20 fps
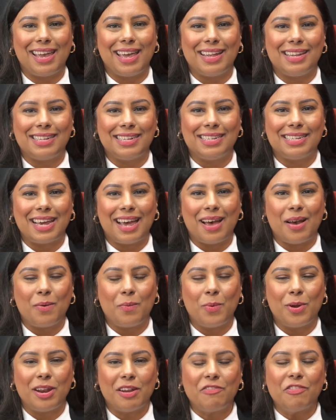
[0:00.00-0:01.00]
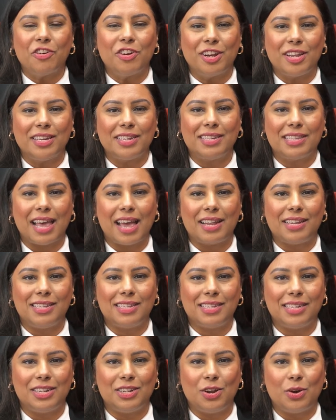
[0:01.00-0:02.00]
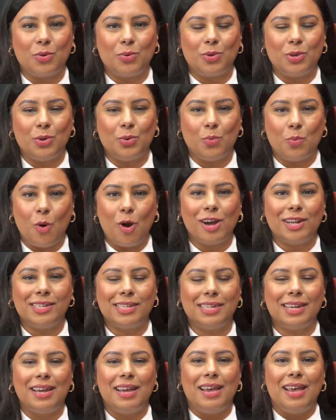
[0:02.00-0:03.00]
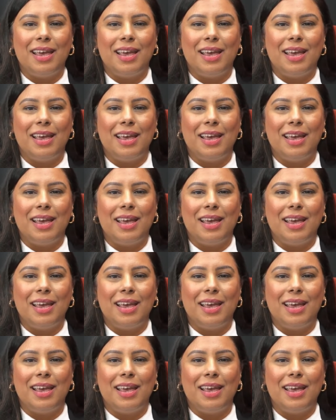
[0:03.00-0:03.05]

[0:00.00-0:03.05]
And uh, whatever it is that, you know, you want,